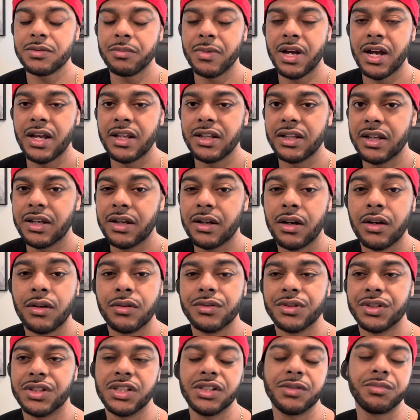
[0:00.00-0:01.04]
mind that, oh,
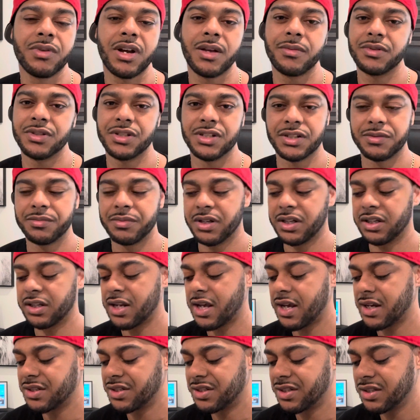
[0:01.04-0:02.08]
she's probably just being
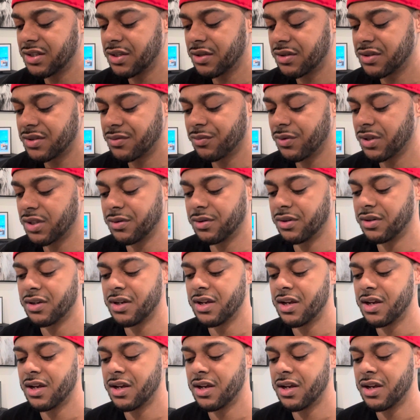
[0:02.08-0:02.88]
nice. She doesn't really